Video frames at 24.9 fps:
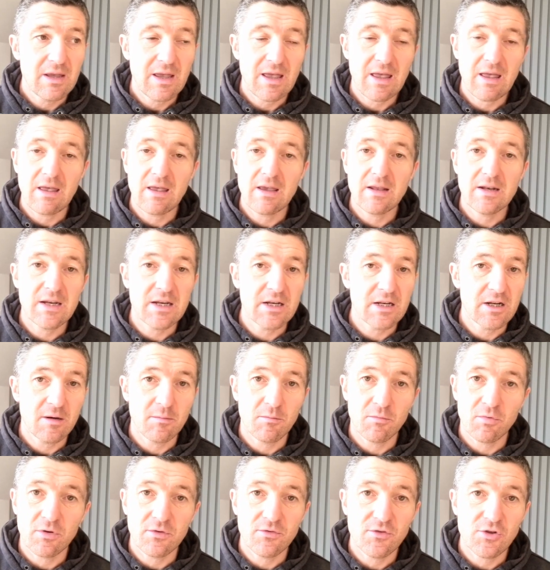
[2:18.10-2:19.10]
any number
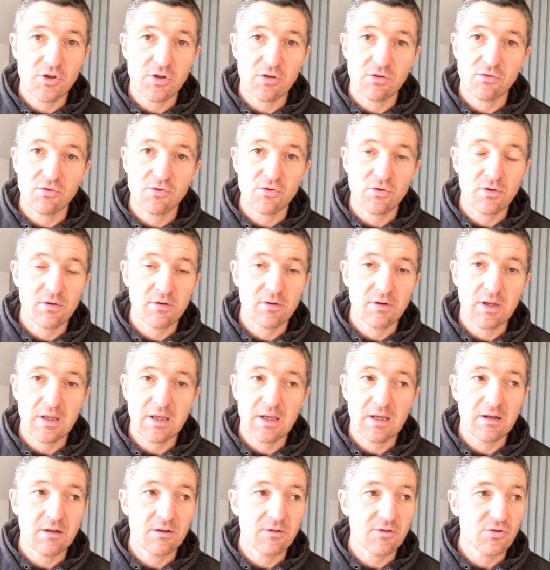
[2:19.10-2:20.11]
of children in
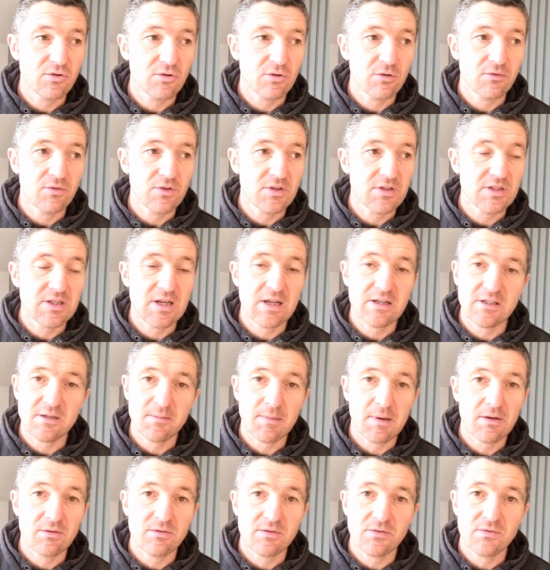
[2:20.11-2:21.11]
a sort of a set
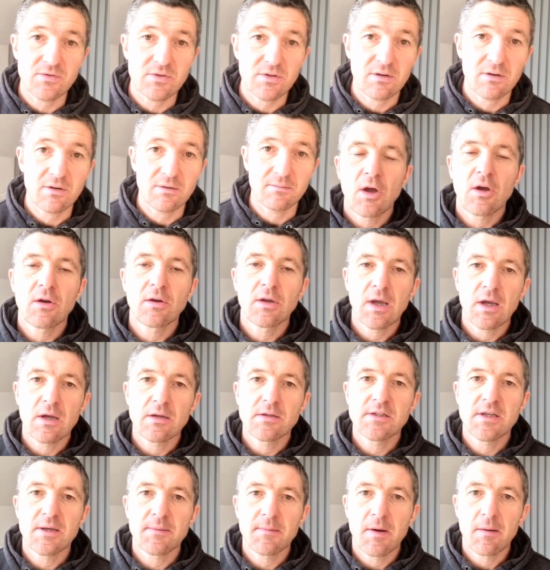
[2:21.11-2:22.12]
amount of time. Okay,
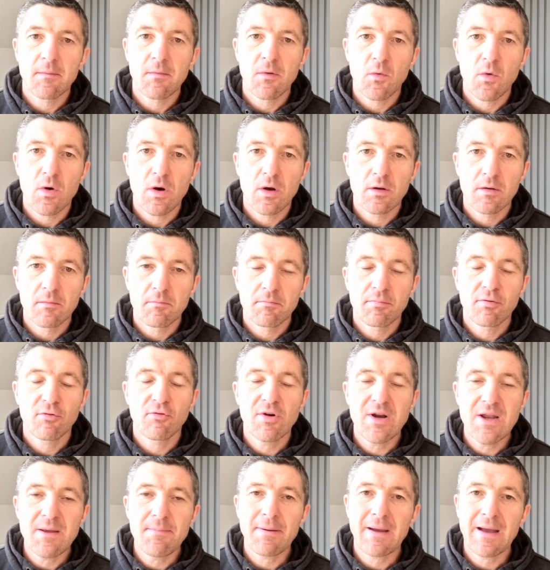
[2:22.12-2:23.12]
tip number one,
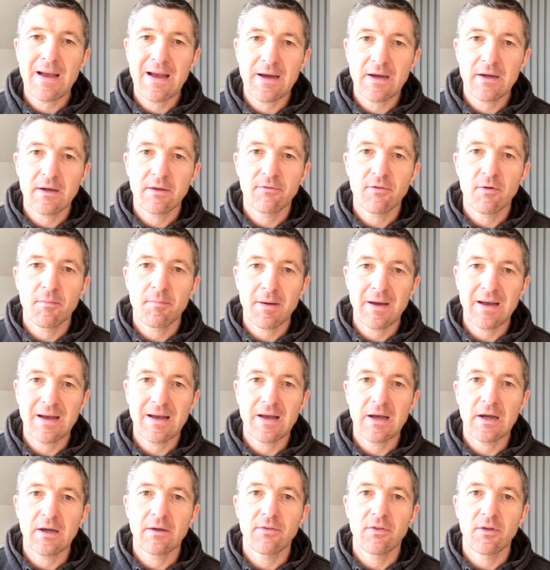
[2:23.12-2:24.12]
pre-pack the
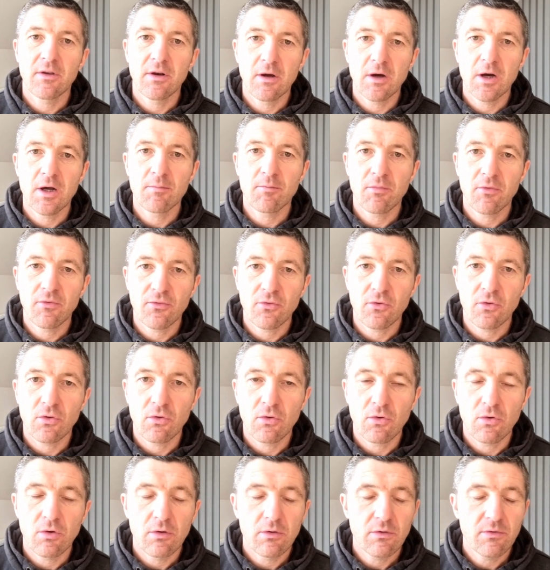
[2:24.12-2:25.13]
bag the night
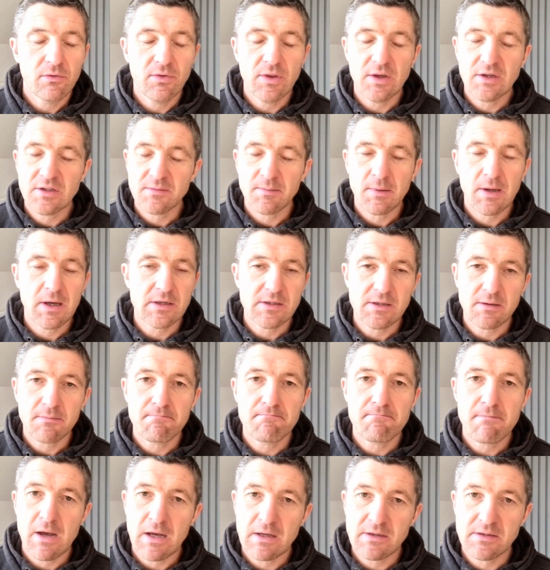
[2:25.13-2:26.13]
before. This makes a
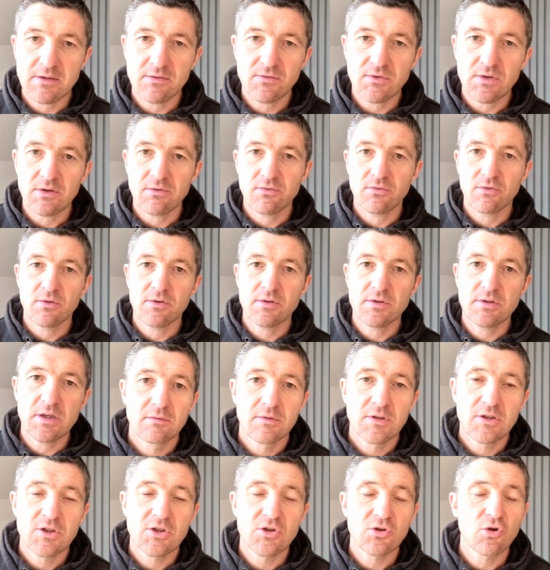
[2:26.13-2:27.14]
massive difference.
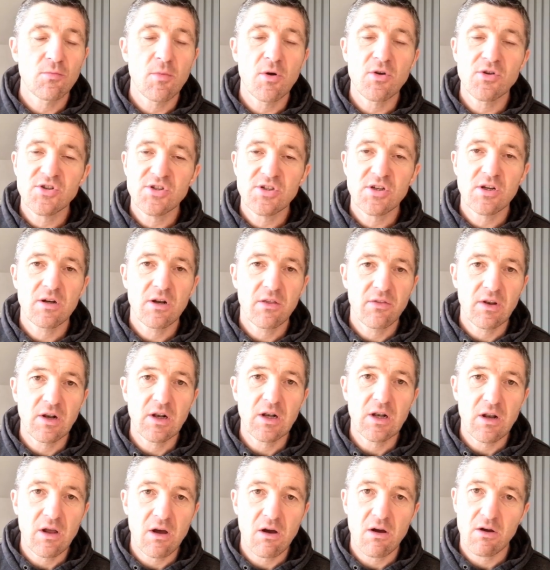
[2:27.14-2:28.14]
This is almost certainly the
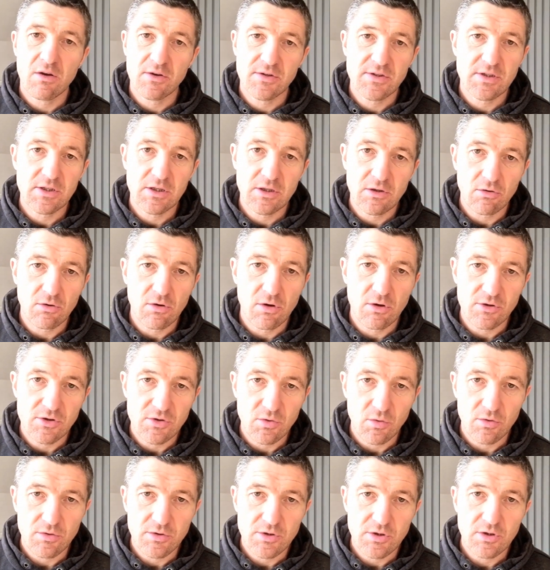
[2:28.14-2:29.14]
last thing you're going
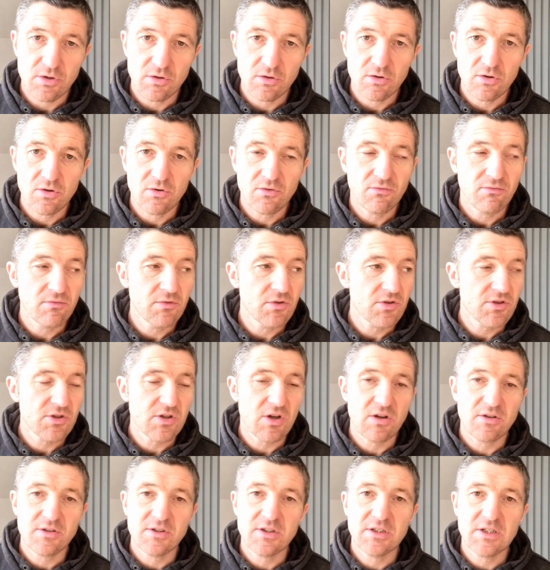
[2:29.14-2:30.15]
to want to do. You, you're
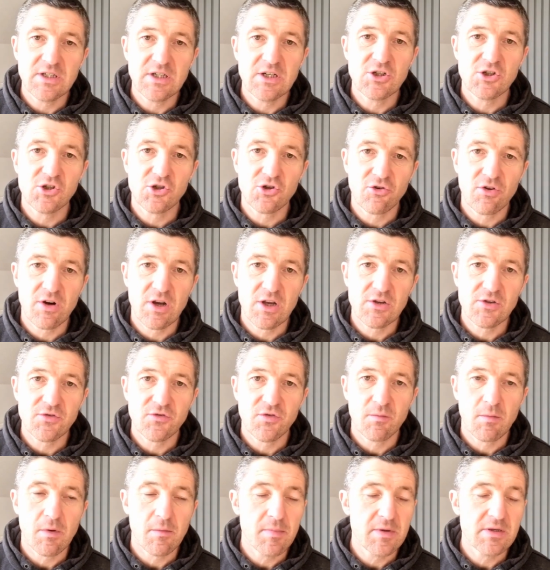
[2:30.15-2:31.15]
starting to de-stress
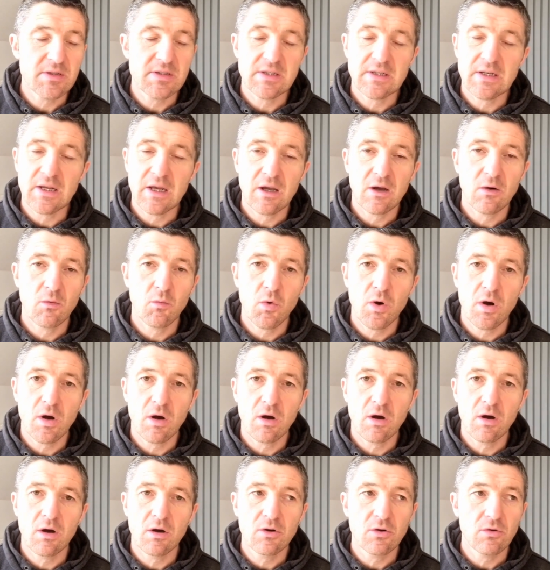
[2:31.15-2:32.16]
from a busy day at
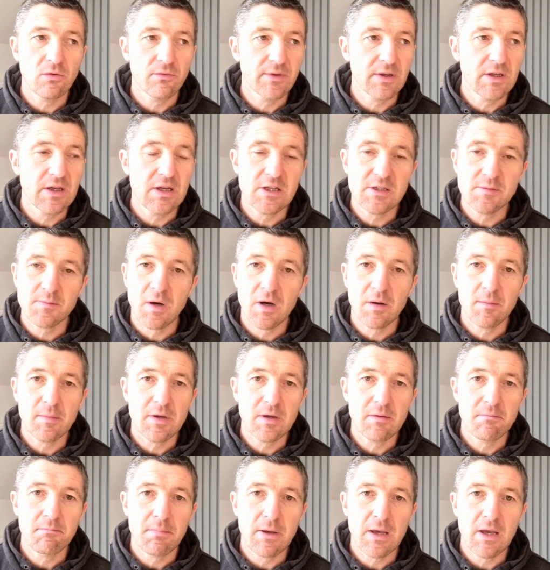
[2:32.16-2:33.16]
work, the kids might
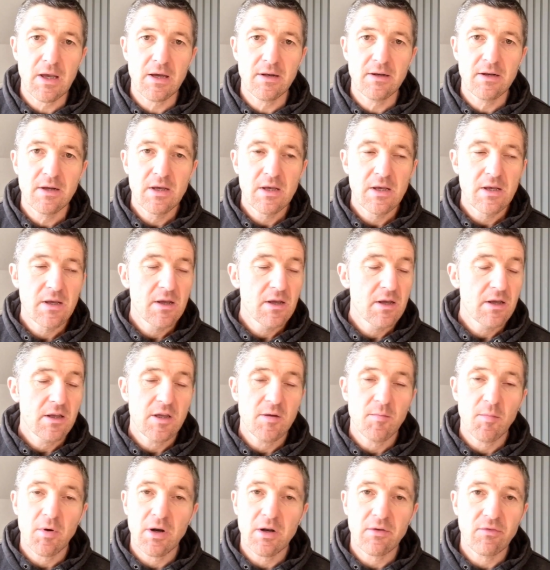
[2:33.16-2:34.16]
be in bed,
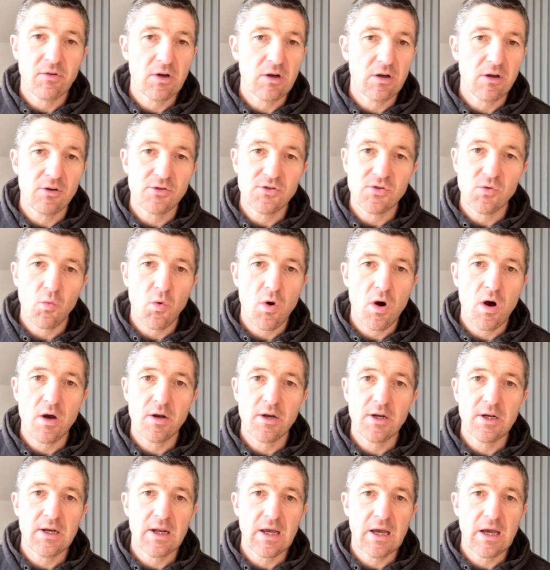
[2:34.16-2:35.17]
you might have a glass of
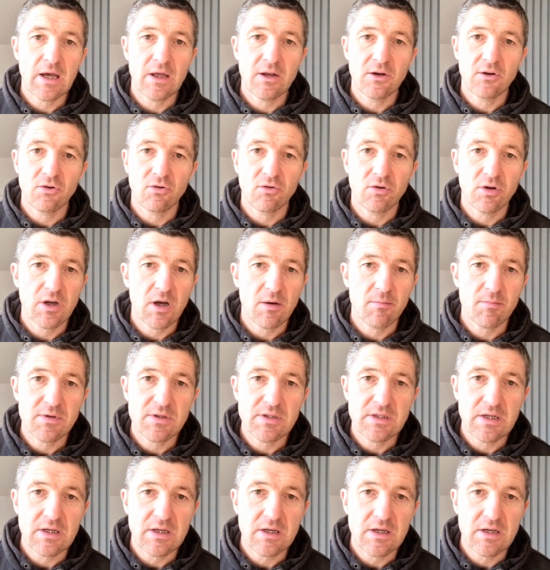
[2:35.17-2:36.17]
wine in your hand or a cup of
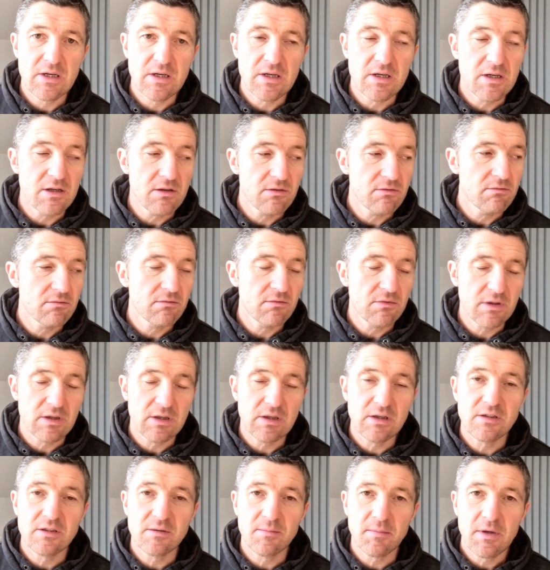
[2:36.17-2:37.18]
tea,
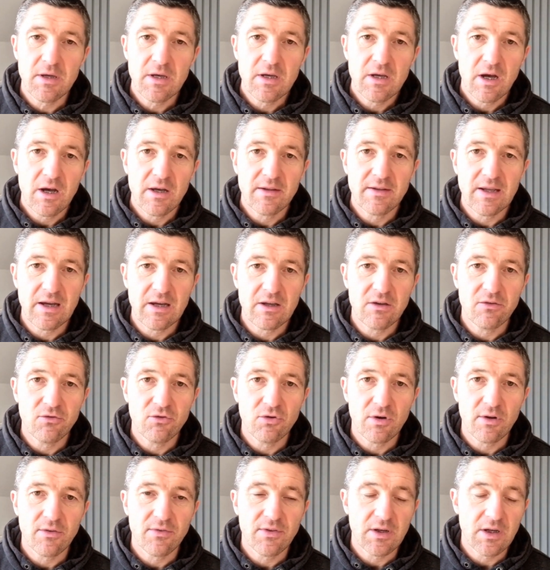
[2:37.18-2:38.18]
things, and now you've
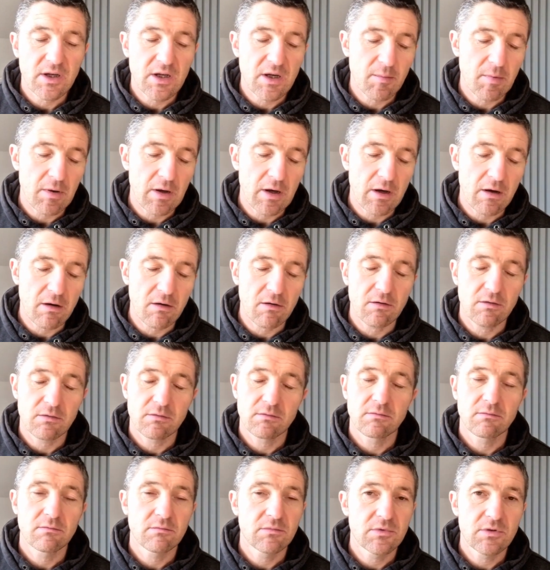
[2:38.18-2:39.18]
got to think
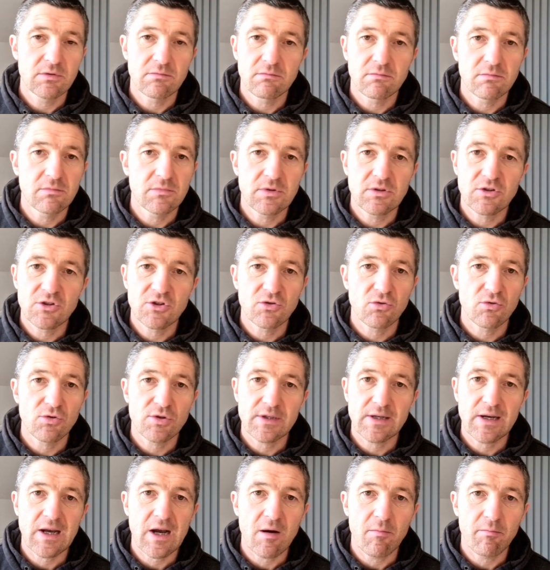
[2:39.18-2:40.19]
about
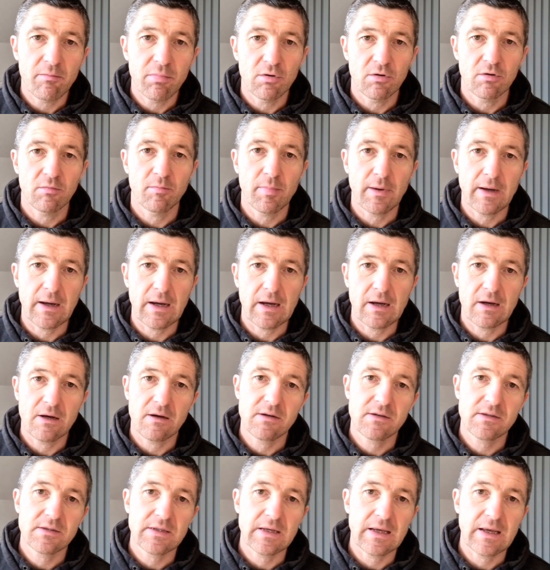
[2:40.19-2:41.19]
sorting out book
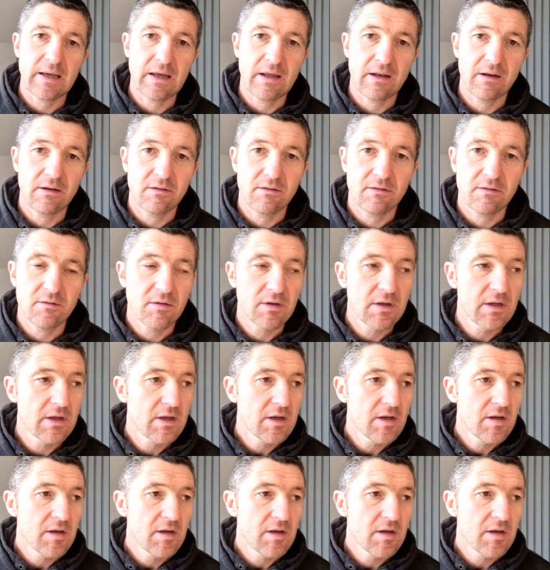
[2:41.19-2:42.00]
bags and